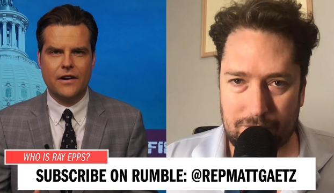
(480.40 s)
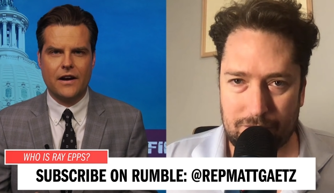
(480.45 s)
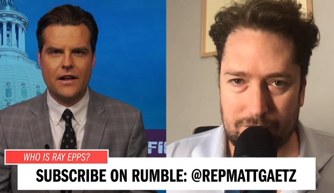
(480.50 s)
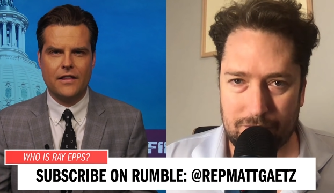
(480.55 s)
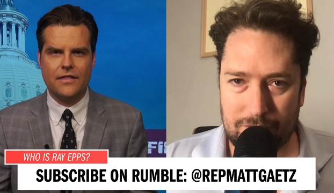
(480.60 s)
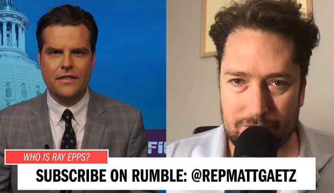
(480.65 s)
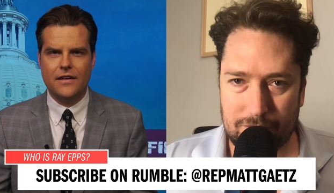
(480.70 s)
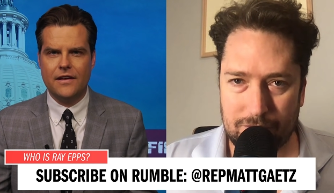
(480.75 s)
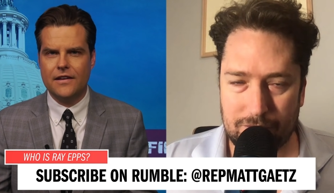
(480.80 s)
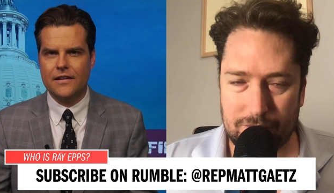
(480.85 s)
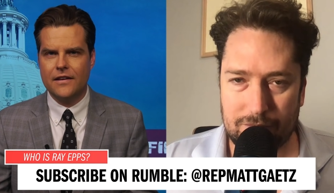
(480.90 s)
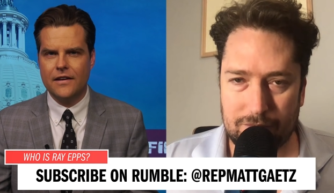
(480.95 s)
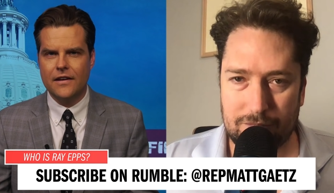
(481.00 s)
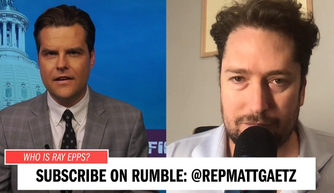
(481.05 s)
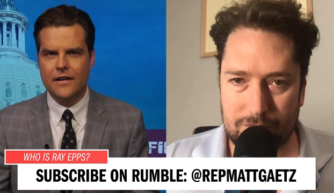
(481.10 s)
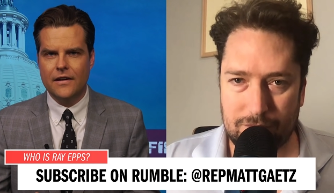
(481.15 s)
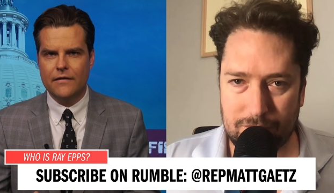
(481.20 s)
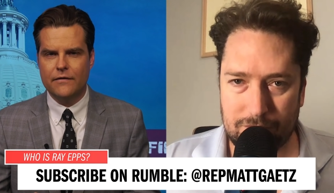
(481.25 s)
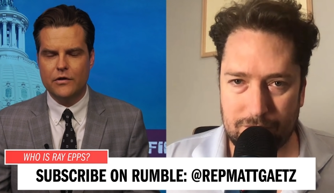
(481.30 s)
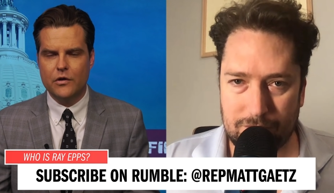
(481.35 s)
Speaker 1: that I think
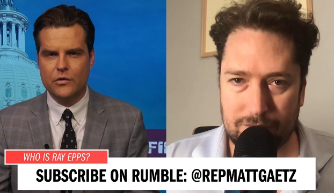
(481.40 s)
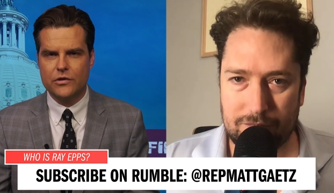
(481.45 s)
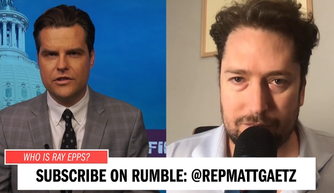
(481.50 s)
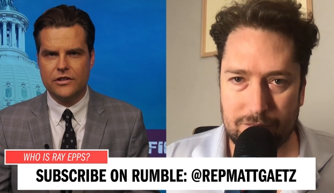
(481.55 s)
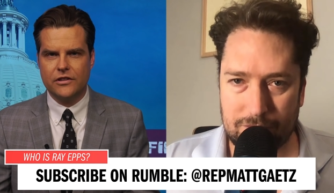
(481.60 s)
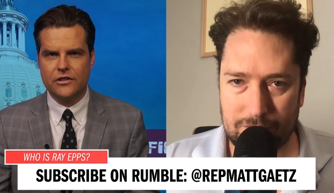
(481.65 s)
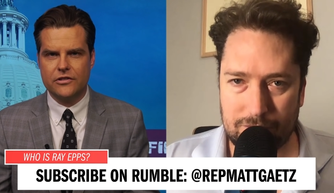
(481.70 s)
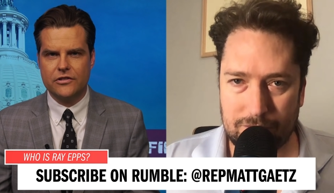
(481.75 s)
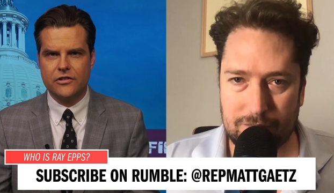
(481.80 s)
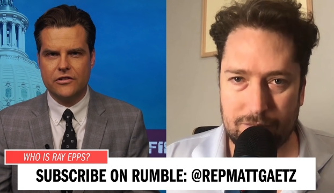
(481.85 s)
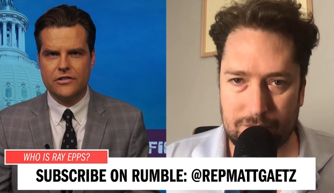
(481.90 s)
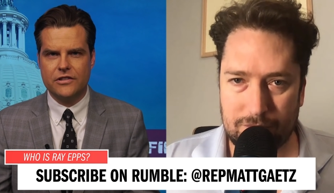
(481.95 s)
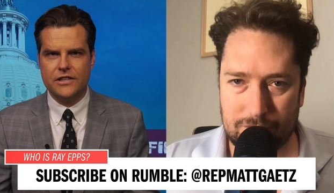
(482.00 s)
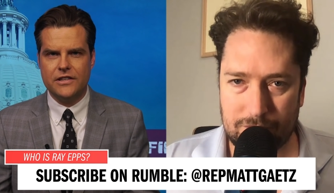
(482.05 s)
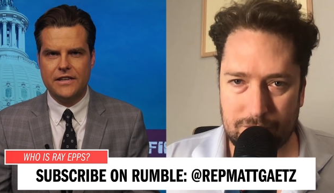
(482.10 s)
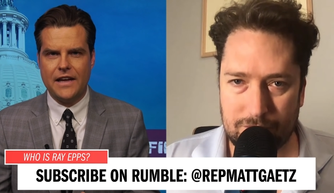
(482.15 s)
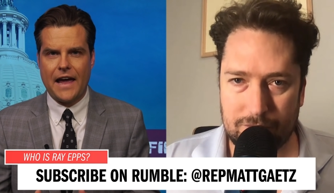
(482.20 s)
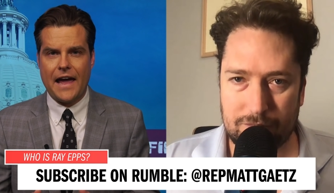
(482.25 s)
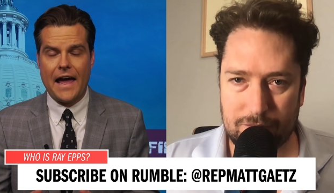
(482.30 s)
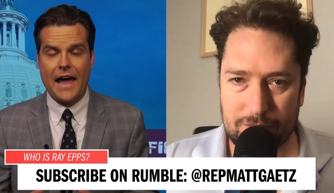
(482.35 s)
viewers and listeners
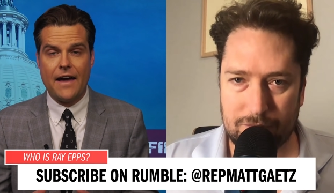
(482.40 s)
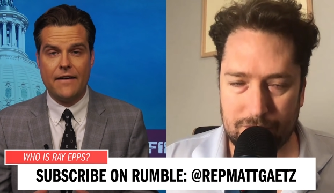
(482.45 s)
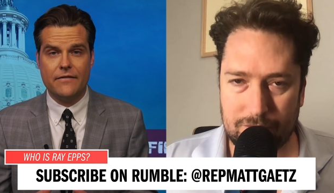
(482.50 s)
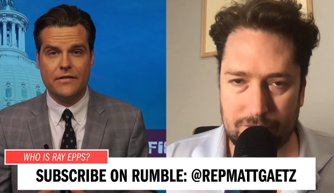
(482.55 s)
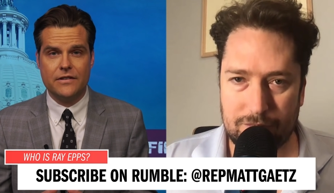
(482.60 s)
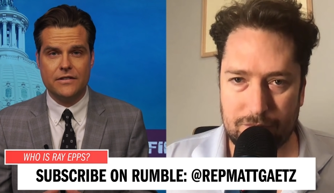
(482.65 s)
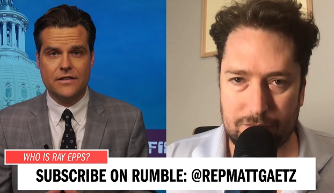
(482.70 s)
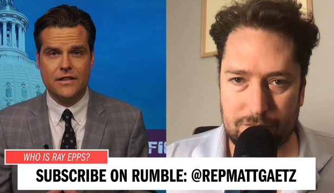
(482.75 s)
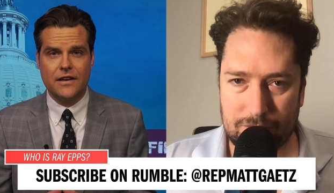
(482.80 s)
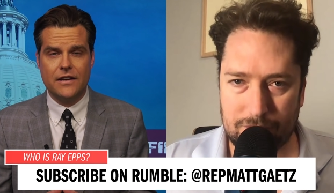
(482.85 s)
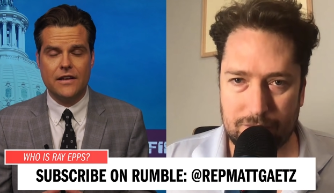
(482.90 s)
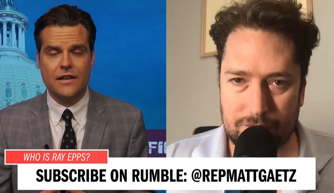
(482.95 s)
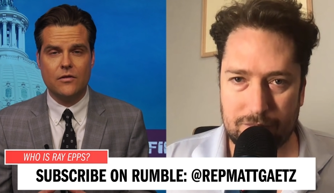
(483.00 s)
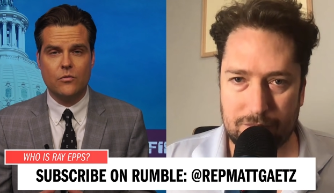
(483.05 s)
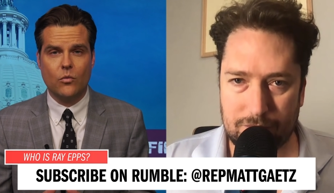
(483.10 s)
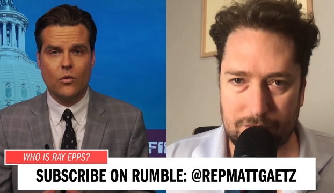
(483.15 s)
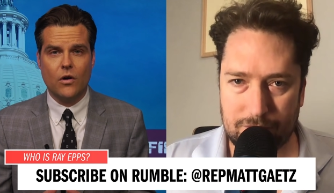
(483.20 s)
need to have is that it